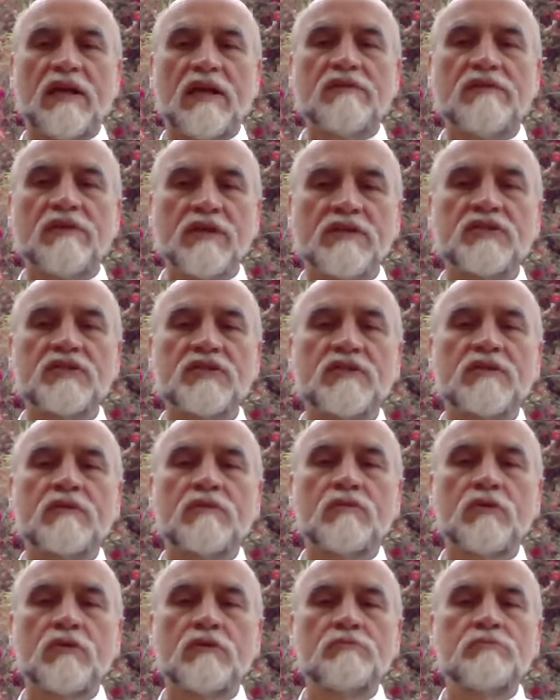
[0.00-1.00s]
and this
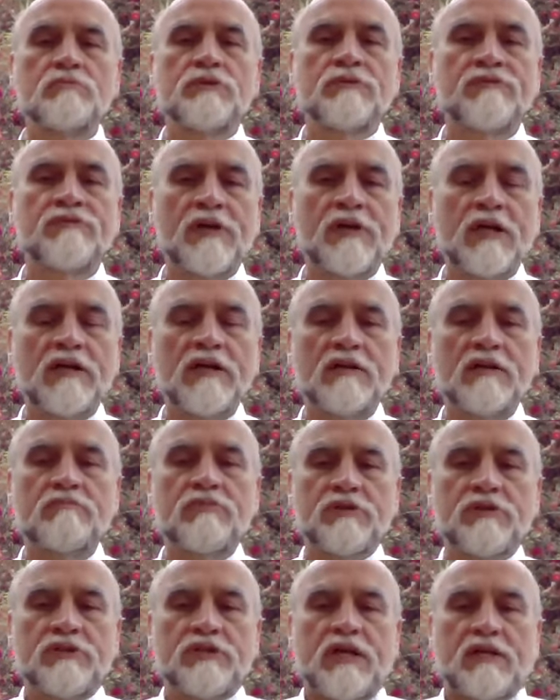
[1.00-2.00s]
will provide
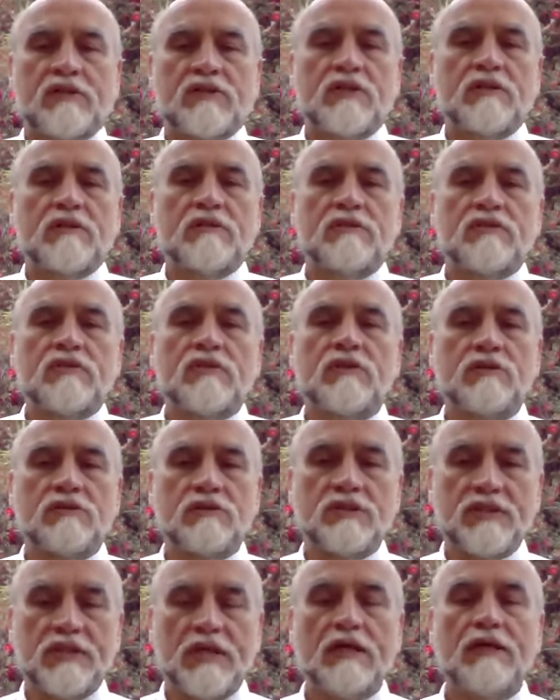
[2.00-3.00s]
protection to
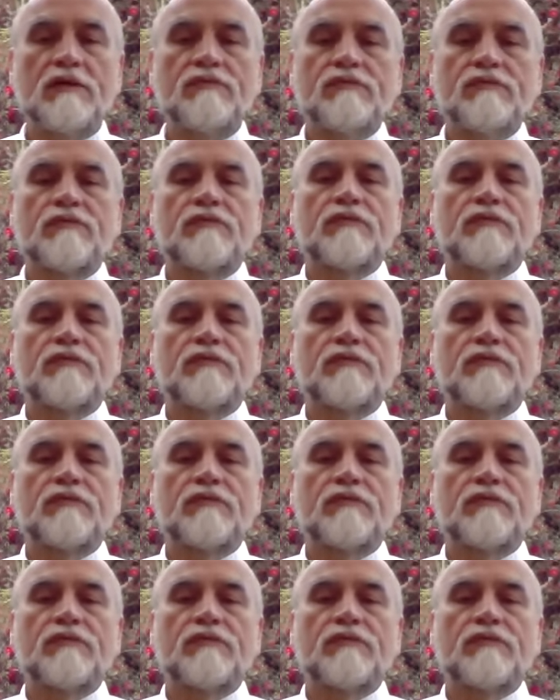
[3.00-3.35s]
yourself